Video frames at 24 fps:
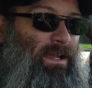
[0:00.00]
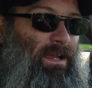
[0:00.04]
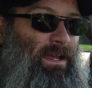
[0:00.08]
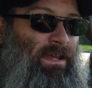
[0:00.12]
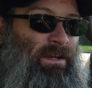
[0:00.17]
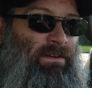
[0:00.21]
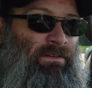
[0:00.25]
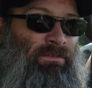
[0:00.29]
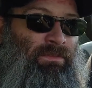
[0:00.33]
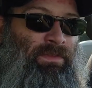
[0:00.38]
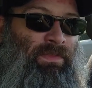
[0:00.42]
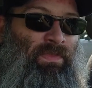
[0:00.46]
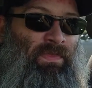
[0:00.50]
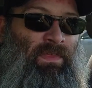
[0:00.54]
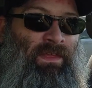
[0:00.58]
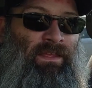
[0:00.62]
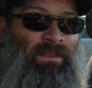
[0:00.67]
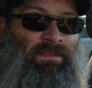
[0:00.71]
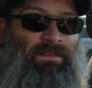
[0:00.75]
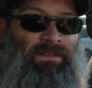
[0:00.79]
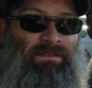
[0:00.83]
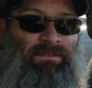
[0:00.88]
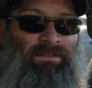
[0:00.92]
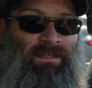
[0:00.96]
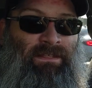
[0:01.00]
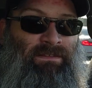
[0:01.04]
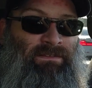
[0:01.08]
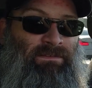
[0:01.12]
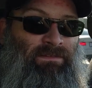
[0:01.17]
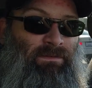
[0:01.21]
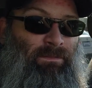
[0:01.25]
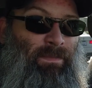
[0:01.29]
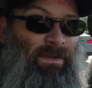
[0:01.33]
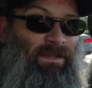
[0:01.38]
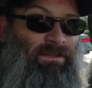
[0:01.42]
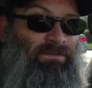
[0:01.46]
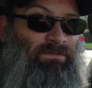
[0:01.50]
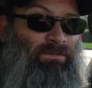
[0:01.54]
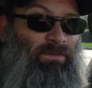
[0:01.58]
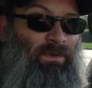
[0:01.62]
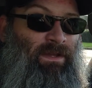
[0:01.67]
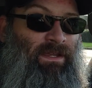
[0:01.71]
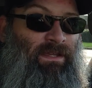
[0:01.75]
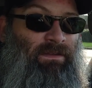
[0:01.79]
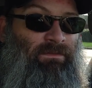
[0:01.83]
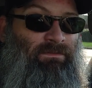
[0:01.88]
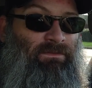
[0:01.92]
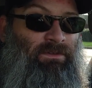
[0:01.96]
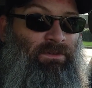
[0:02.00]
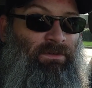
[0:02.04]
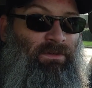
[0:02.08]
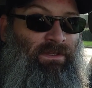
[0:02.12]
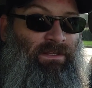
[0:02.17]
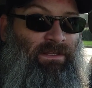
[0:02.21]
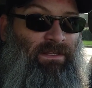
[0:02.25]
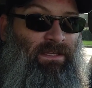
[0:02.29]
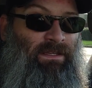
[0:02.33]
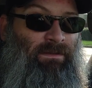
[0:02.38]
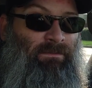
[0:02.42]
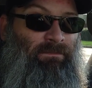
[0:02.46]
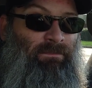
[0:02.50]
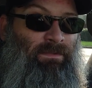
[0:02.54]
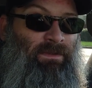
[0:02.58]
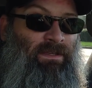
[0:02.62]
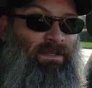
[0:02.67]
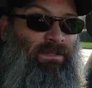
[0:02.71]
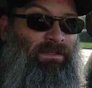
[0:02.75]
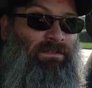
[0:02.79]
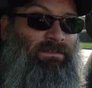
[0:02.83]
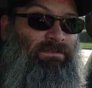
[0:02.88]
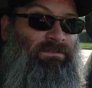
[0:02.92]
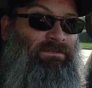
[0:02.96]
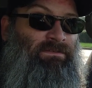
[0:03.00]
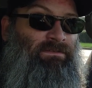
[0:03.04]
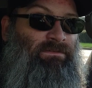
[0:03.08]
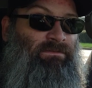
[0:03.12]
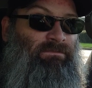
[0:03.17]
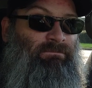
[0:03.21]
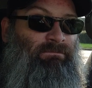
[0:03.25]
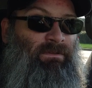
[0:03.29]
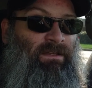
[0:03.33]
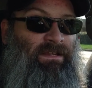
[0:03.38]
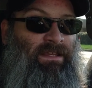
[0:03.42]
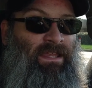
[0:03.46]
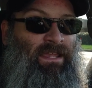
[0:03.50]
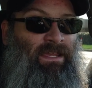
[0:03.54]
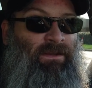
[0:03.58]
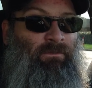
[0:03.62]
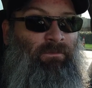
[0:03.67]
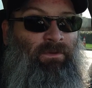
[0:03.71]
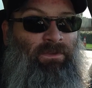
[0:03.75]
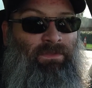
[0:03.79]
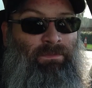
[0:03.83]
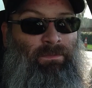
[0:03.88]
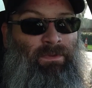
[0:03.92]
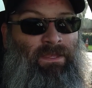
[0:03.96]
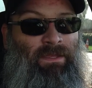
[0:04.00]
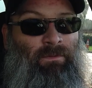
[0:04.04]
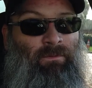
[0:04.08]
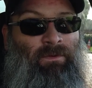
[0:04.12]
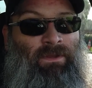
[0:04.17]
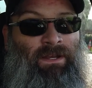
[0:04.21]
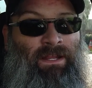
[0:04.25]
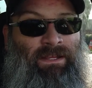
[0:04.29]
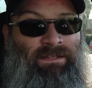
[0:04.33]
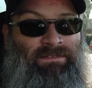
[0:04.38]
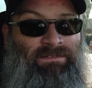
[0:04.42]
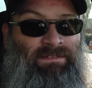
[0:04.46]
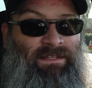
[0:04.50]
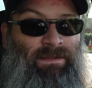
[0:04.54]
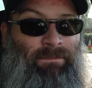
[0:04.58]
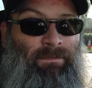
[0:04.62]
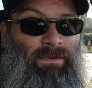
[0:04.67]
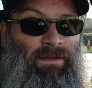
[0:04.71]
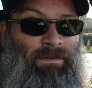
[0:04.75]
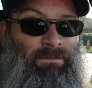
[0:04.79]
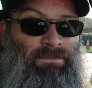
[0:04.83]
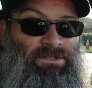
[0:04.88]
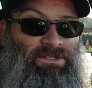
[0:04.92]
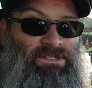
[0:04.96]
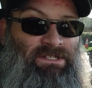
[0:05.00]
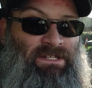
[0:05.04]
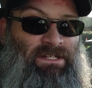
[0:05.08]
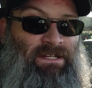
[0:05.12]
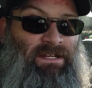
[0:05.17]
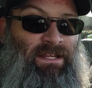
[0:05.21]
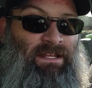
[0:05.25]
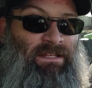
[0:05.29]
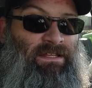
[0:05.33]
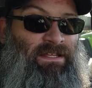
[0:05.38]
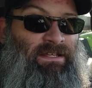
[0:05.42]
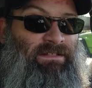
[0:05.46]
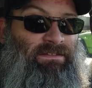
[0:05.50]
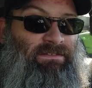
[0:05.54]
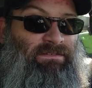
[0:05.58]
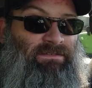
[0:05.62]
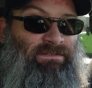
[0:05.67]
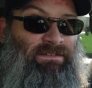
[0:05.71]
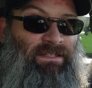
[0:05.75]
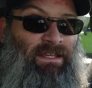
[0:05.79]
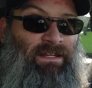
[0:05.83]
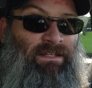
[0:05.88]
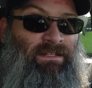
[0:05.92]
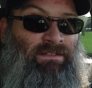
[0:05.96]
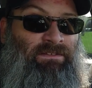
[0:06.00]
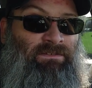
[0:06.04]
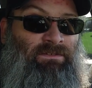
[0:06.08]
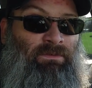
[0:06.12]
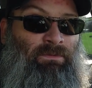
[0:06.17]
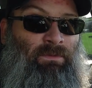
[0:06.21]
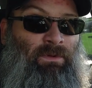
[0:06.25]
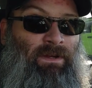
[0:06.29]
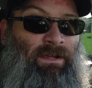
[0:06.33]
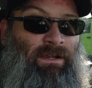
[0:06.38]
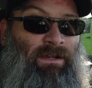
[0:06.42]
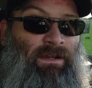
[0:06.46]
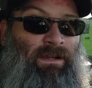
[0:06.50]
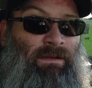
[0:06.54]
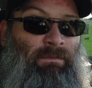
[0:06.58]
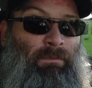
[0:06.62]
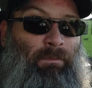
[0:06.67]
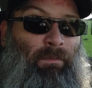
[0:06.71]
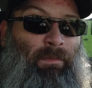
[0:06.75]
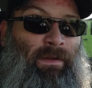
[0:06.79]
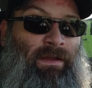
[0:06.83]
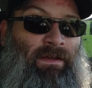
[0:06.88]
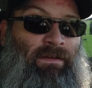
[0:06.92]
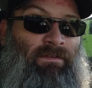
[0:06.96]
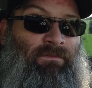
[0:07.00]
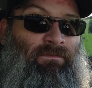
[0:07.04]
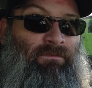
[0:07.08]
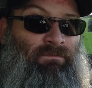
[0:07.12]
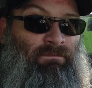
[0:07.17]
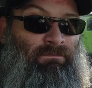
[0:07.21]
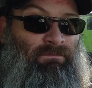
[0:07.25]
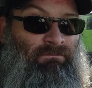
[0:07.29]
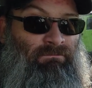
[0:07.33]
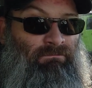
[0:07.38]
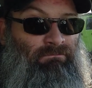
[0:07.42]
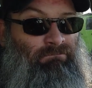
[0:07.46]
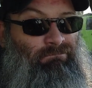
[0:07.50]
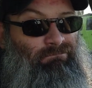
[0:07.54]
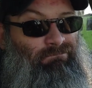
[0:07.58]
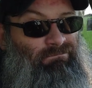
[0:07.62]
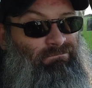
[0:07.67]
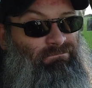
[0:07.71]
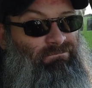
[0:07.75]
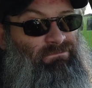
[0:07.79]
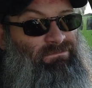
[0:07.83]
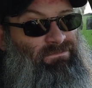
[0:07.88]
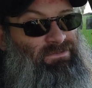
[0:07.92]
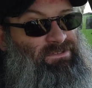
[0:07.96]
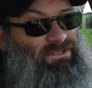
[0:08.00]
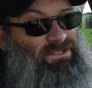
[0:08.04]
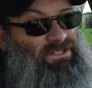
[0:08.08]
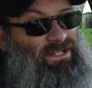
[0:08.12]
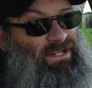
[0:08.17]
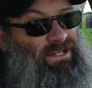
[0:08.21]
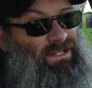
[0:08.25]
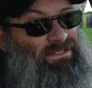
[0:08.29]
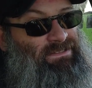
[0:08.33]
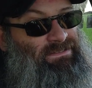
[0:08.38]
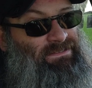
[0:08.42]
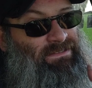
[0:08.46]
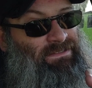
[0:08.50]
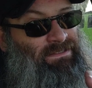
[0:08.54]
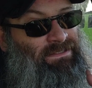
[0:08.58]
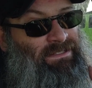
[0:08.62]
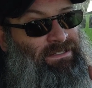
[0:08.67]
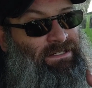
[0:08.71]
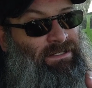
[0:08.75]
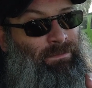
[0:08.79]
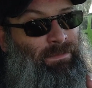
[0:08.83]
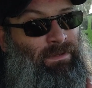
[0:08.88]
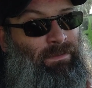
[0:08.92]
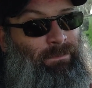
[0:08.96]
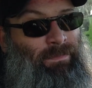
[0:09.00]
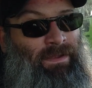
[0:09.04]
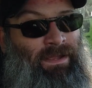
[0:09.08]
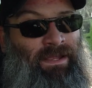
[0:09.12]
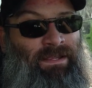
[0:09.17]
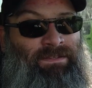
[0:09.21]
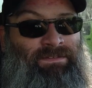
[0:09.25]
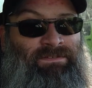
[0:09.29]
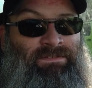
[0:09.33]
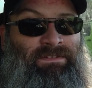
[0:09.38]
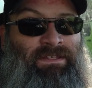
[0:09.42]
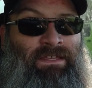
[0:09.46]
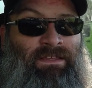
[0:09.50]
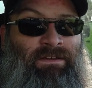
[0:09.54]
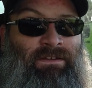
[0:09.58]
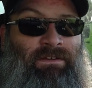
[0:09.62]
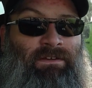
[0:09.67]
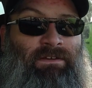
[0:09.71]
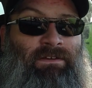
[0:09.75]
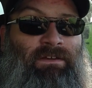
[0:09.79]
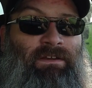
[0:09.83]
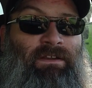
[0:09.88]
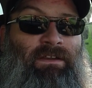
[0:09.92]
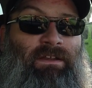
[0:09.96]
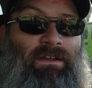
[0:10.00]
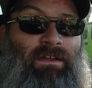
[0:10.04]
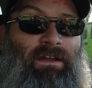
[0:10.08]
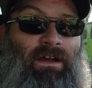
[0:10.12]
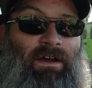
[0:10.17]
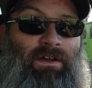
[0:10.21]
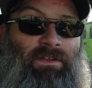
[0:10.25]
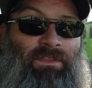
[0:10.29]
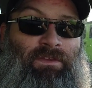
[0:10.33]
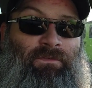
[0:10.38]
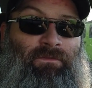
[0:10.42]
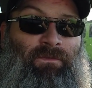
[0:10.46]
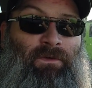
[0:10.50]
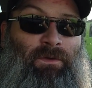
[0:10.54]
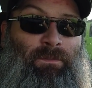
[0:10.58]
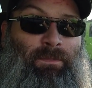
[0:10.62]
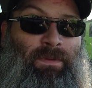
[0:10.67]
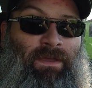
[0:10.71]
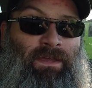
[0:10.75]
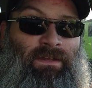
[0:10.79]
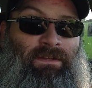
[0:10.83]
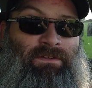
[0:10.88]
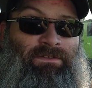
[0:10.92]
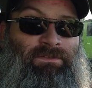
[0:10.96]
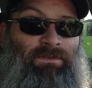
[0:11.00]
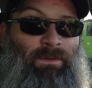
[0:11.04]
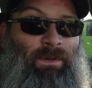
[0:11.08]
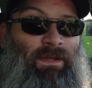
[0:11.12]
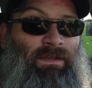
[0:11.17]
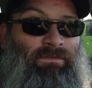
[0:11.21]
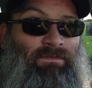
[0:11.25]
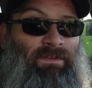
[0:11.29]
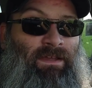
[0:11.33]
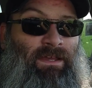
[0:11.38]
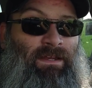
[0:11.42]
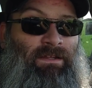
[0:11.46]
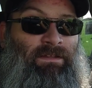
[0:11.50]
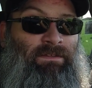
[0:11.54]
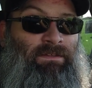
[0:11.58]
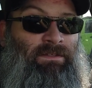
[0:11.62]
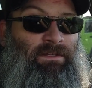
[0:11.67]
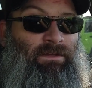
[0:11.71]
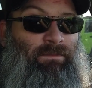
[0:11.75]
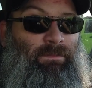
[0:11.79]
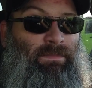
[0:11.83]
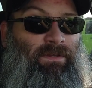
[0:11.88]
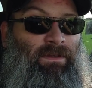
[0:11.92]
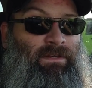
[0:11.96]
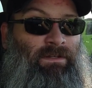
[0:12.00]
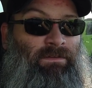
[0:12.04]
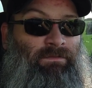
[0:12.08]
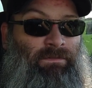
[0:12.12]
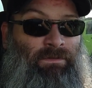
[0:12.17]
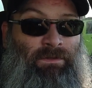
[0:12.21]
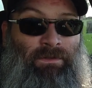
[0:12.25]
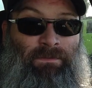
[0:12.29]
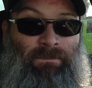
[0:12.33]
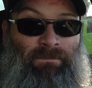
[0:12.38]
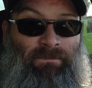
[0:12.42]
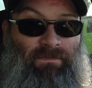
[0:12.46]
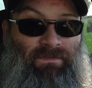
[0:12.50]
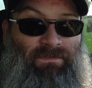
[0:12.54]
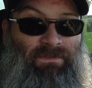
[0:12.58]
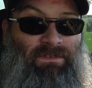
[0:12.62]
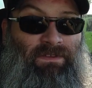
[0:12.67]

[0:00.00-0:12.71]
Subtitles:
I don't think that that's the best way of doing that, because again, with me, when I set my machine, I like to set it to where I'm about just a little bit past center on the foot pedal, so I've got a little bit of oomph